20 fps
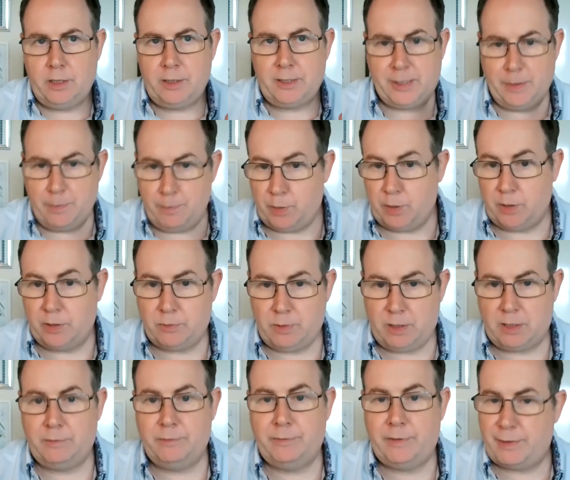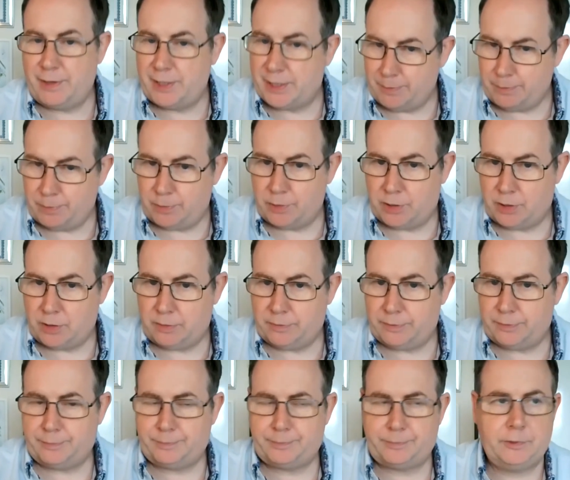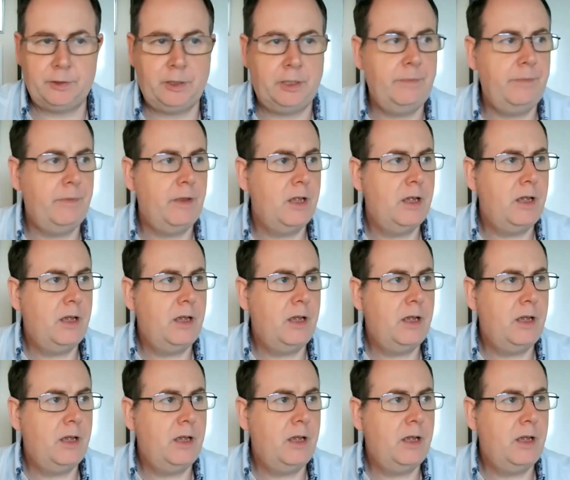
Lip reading: Simple as well, very simple stuff, right?